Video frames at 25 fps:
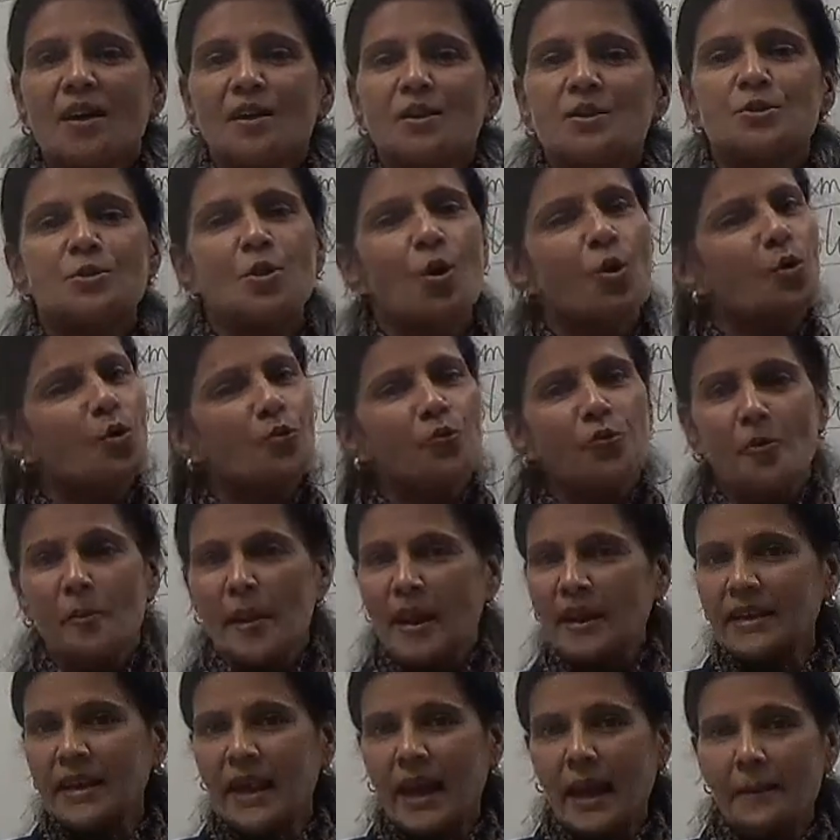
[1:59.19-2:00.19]
So
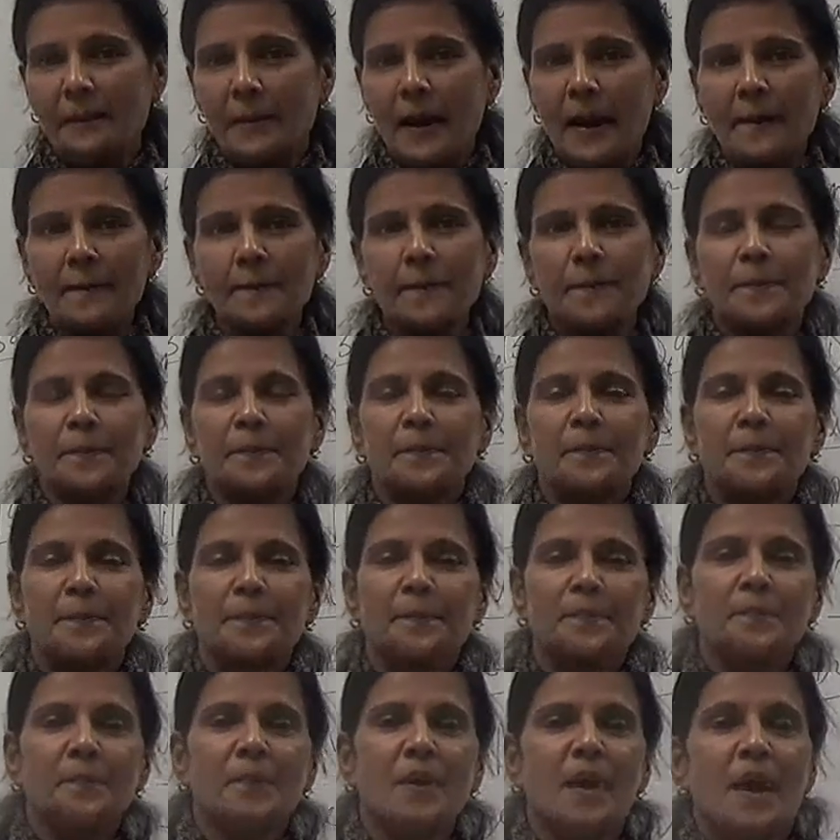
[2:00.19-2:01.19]
women came up,
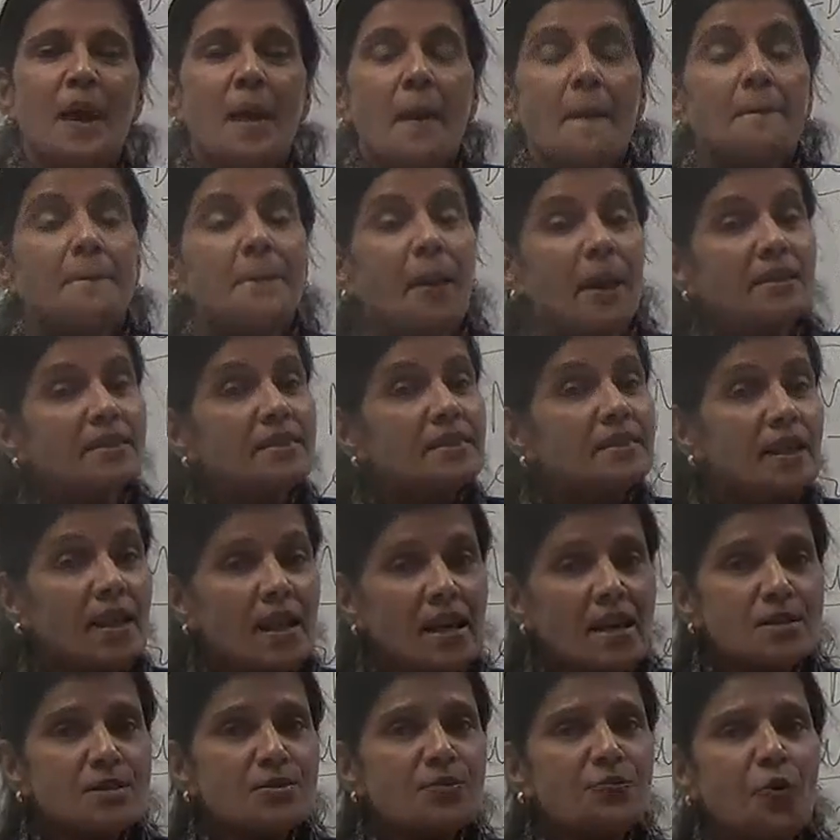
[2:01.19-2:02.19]
but
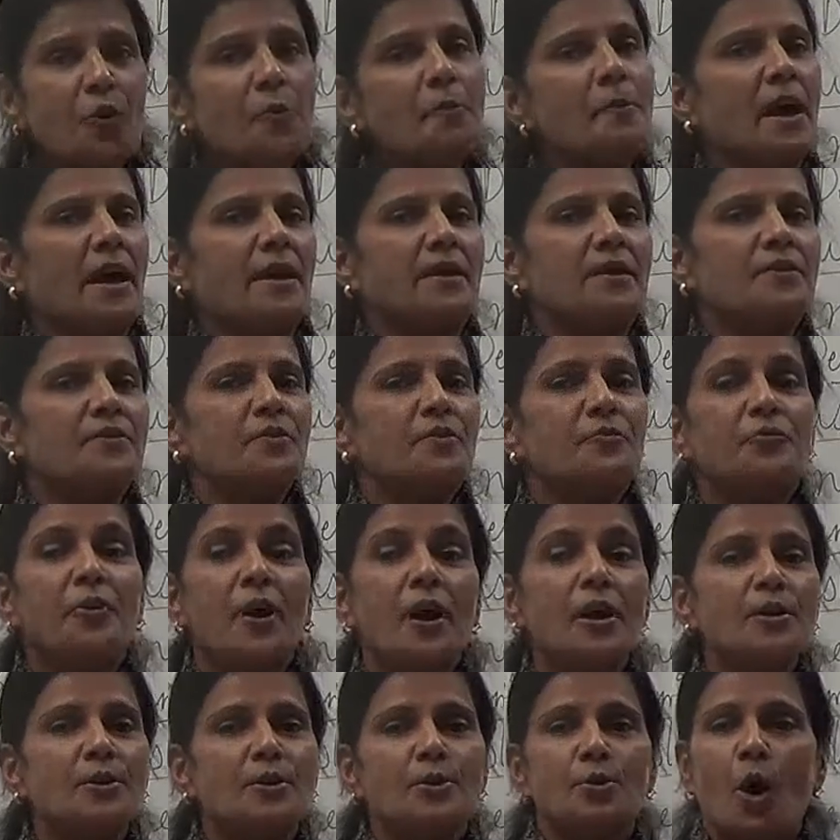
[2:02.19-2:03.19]
these women
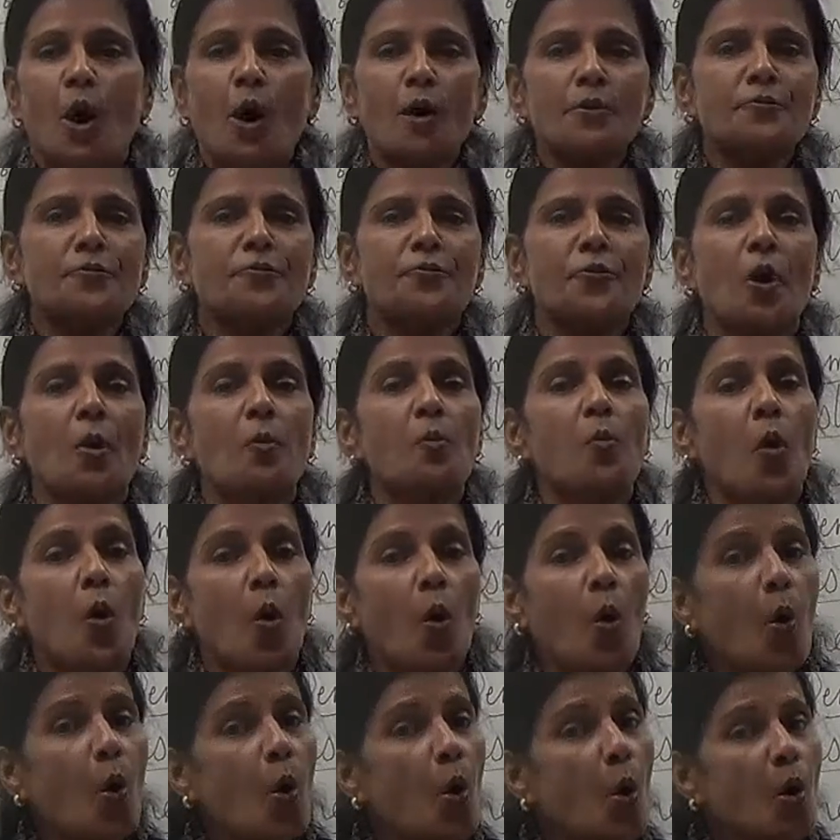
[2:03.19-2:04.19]
were not from
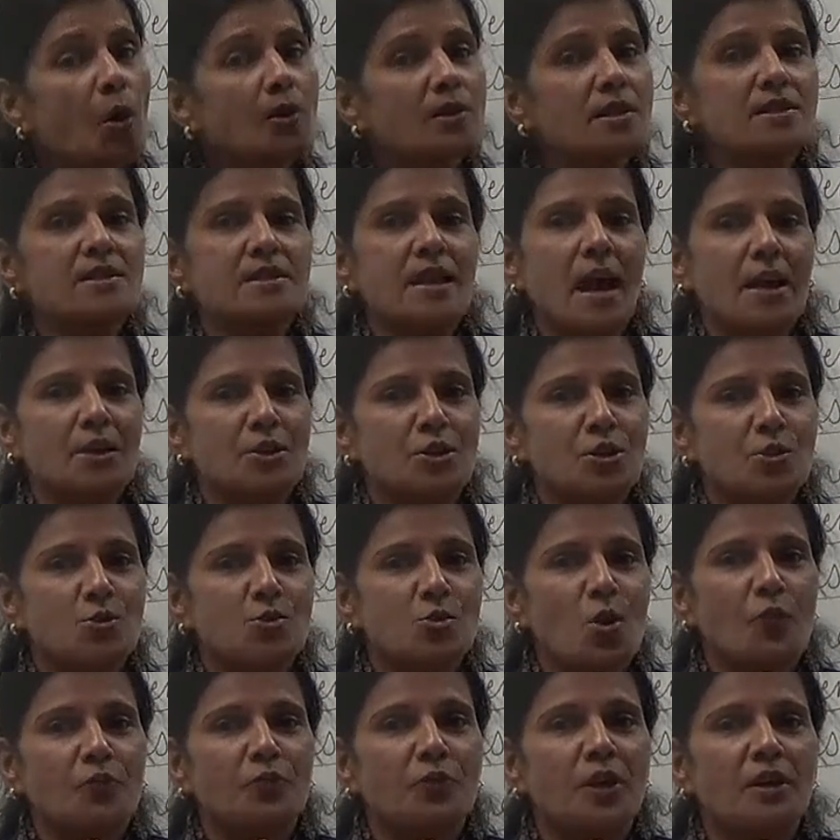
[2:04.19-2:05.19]
all the sections
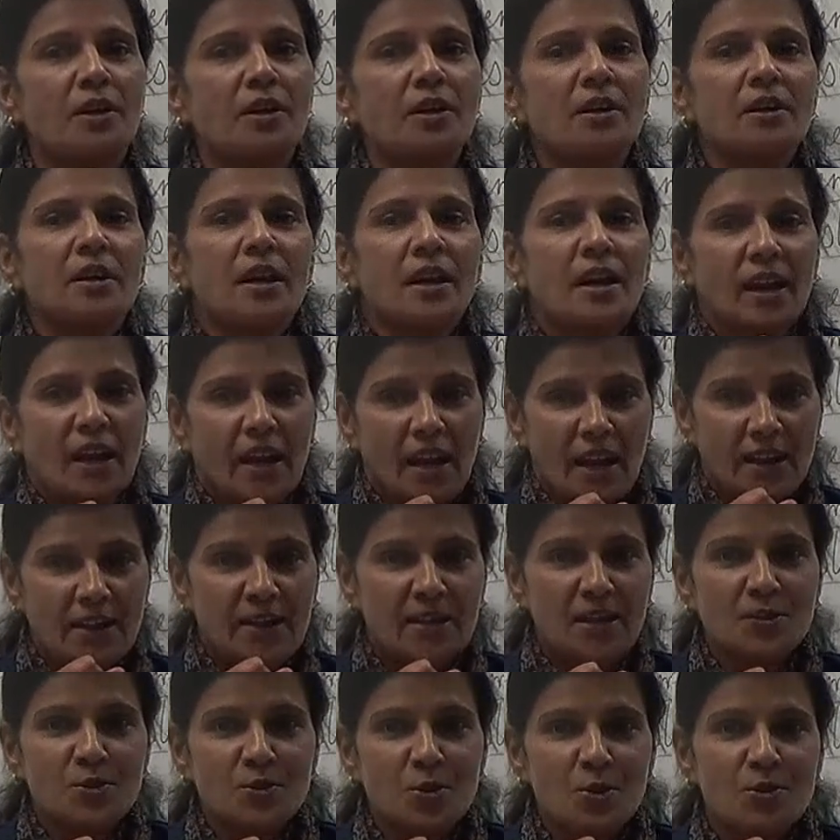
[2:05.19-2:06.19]
of the
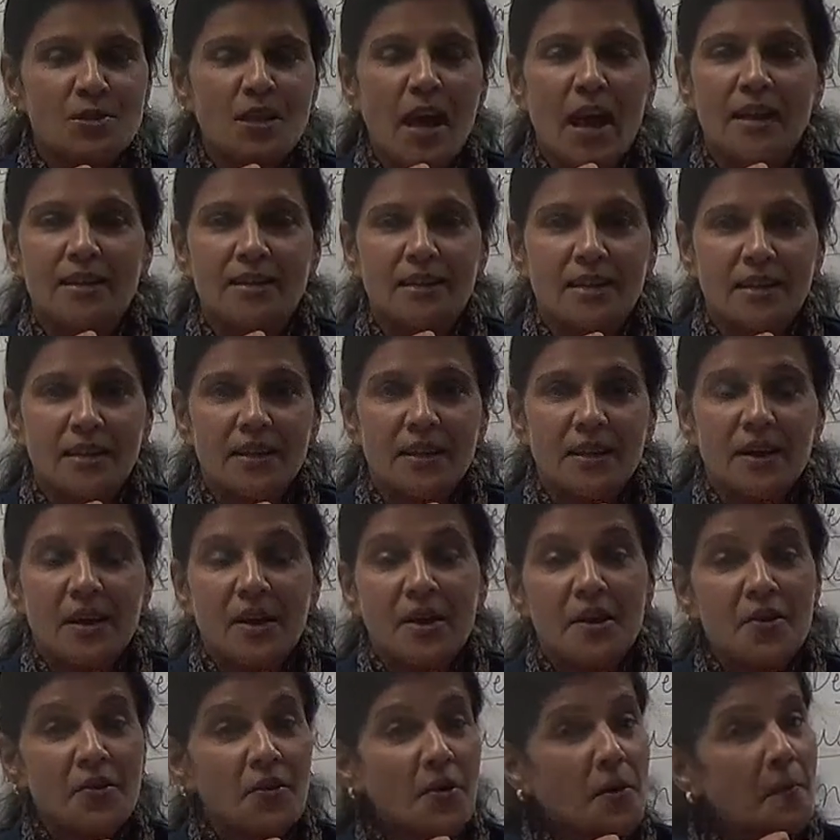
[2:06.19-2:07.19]
Indian society.
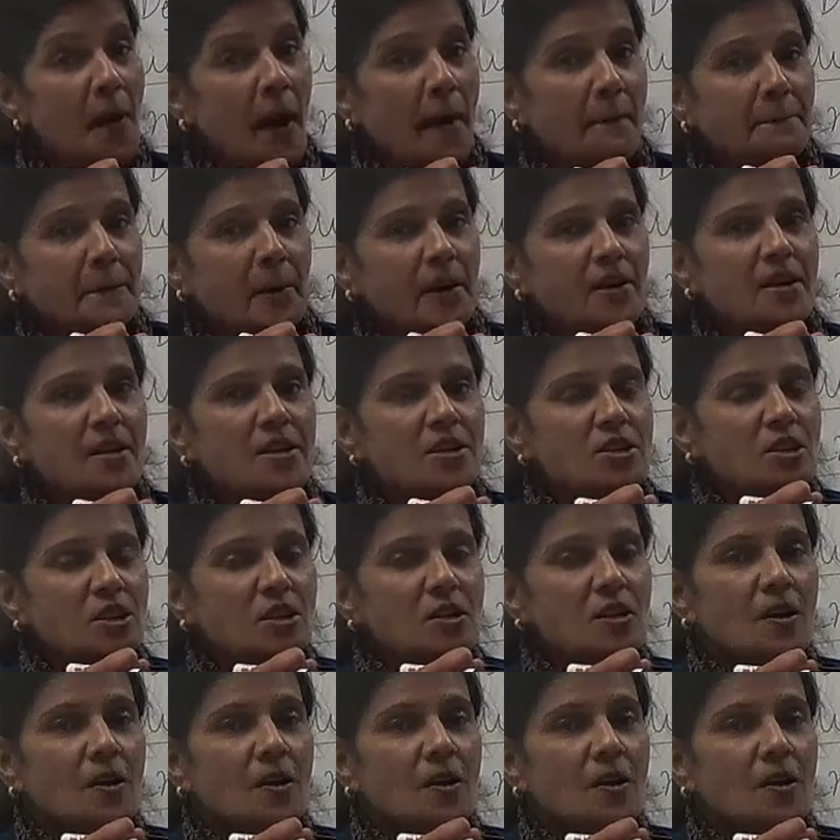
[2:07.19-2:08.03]
Remember it.